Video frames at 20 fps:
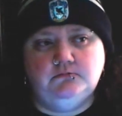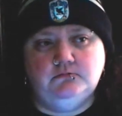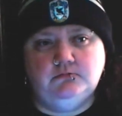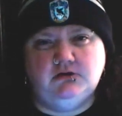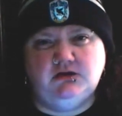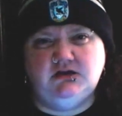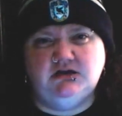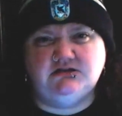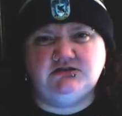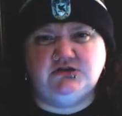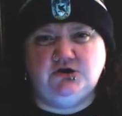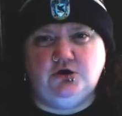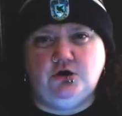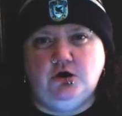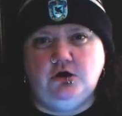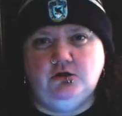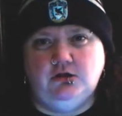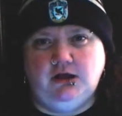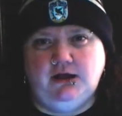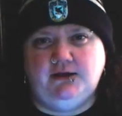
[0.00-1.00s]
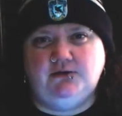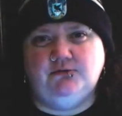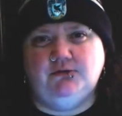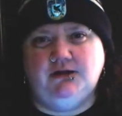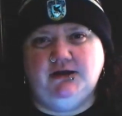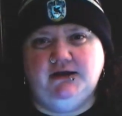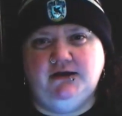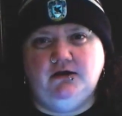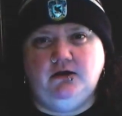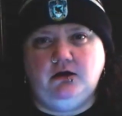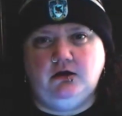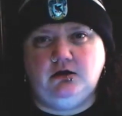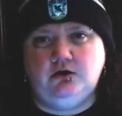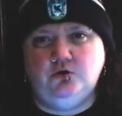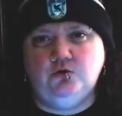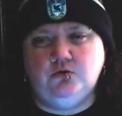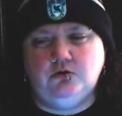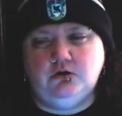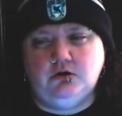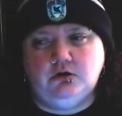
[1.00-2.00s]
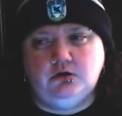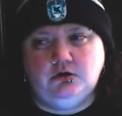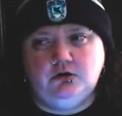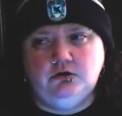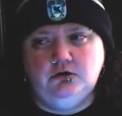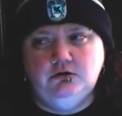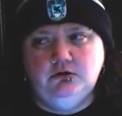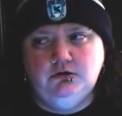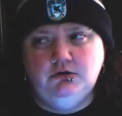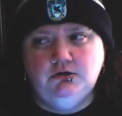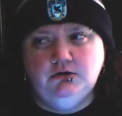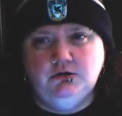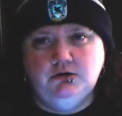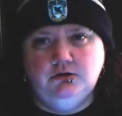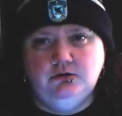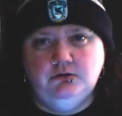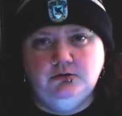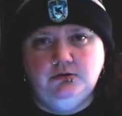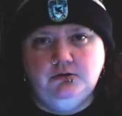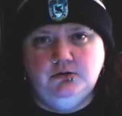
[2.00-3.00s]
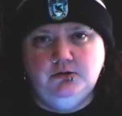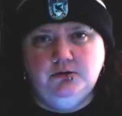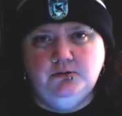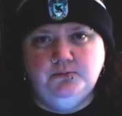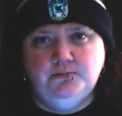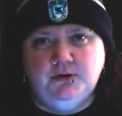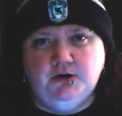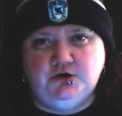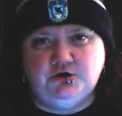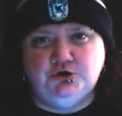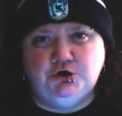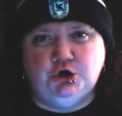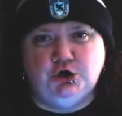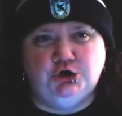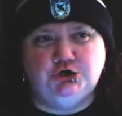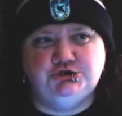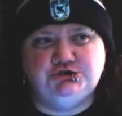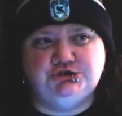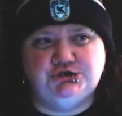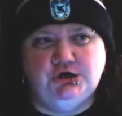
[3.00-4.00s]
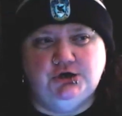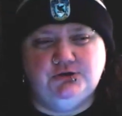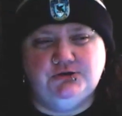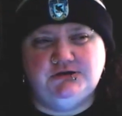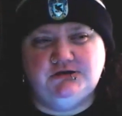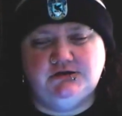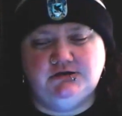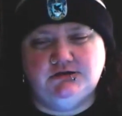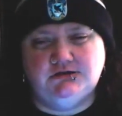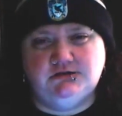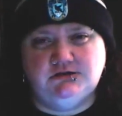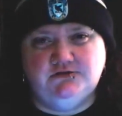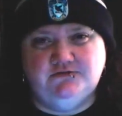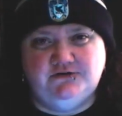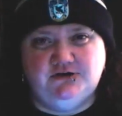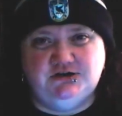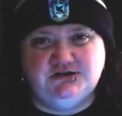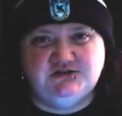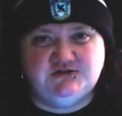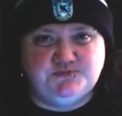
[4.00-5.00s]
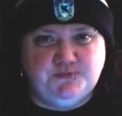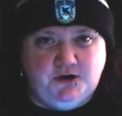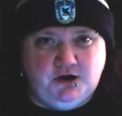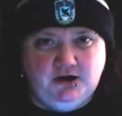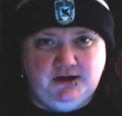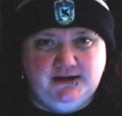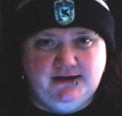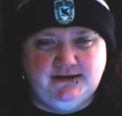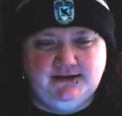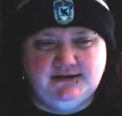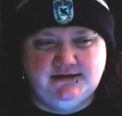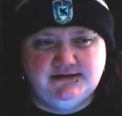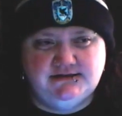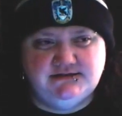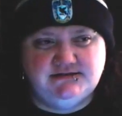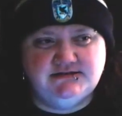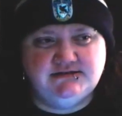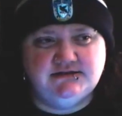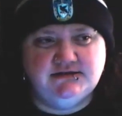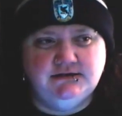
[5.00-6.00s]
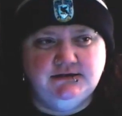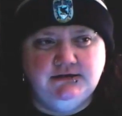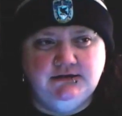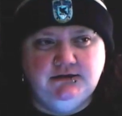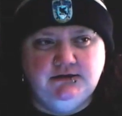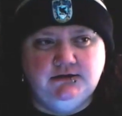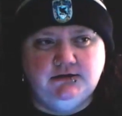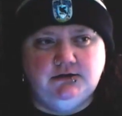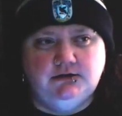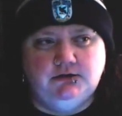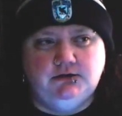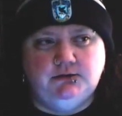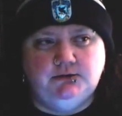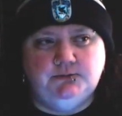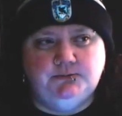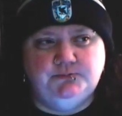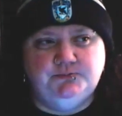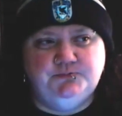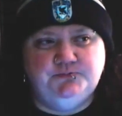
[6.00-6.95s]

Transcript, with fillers: because they're all, like, really hardcore book nerds, you know, the, the very smart kids, um,